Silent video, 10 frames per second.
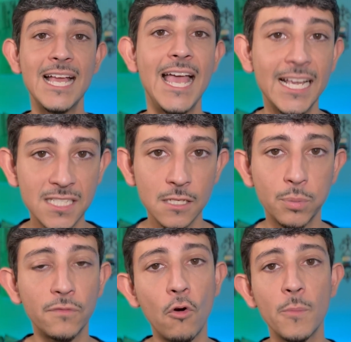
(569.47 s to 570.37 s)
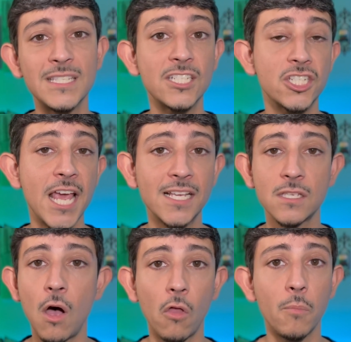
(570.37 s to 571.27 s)
Excellent performance. It checks
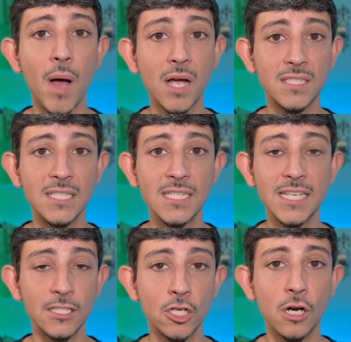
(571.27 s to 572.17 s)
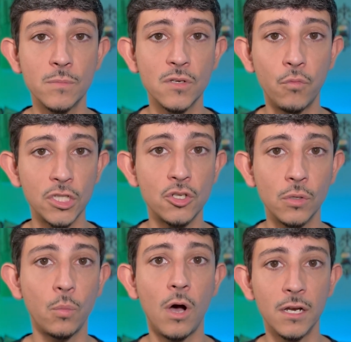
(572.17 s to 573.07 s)
all the boxes in terms of what you
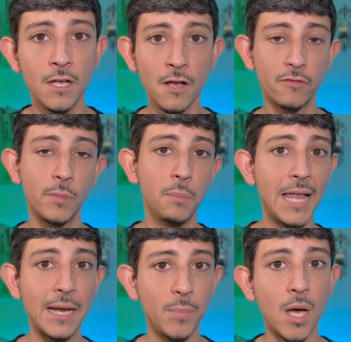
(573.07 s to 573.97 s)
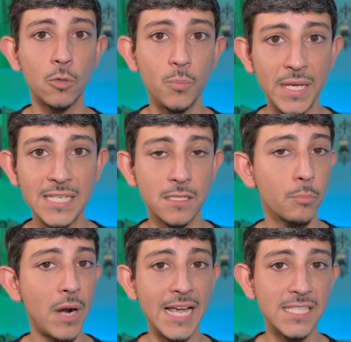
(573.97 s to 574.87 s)
would want from a black bottle beast. The
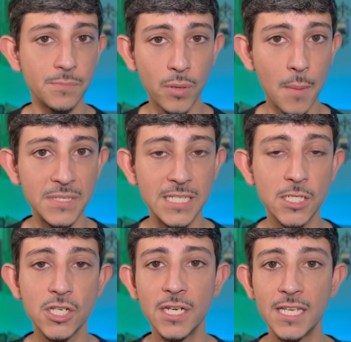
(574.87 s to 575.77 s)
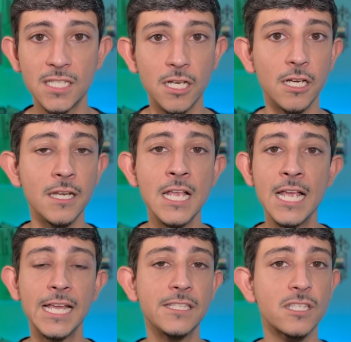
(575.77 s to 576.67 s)
price proposition is good.
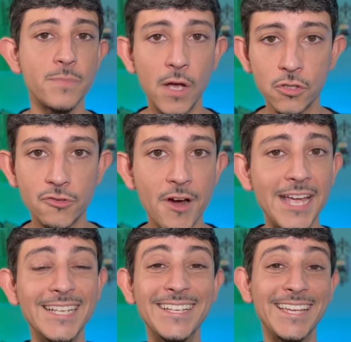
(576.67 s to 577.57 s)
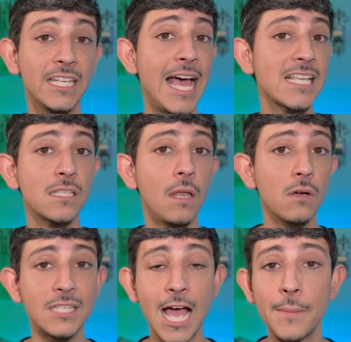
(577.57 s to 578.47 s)
It smells great. It lasts a long
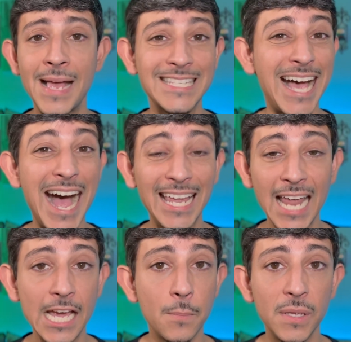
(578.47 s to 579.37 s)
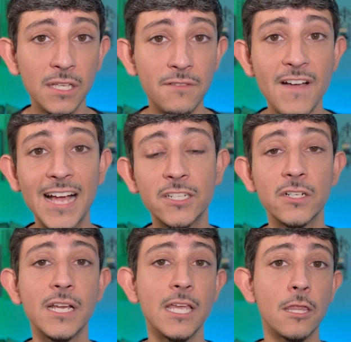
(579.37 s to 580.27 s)
time, has a high likability factor,
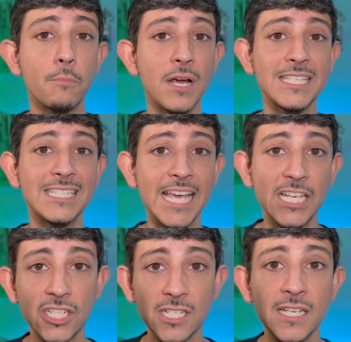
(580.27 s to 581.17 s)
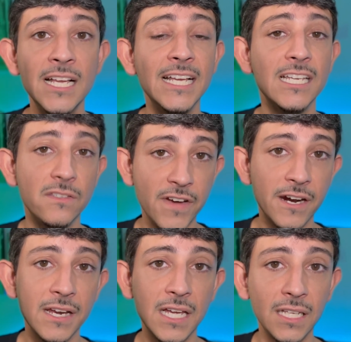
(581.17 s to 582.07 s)
and the presentation is
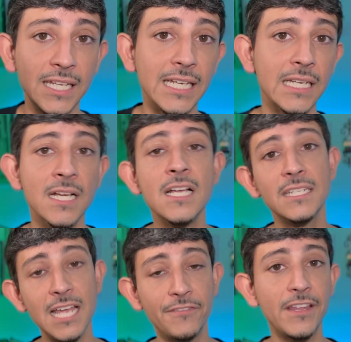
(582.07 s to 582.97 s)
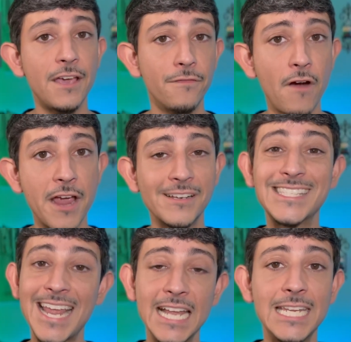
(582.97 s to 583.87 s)
very clean. Definitely a fragrance
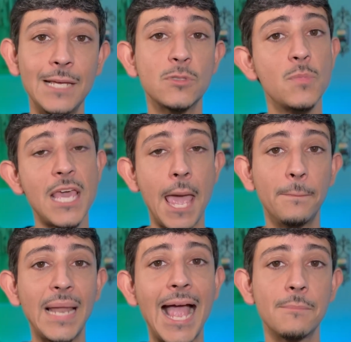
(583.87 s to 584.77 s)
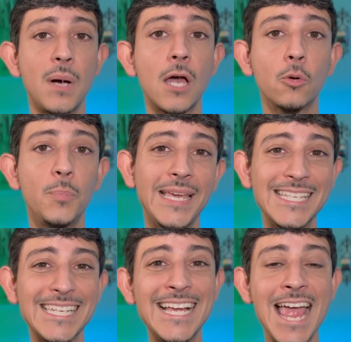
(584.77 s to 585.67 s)
that I deem to be a black bottle beast.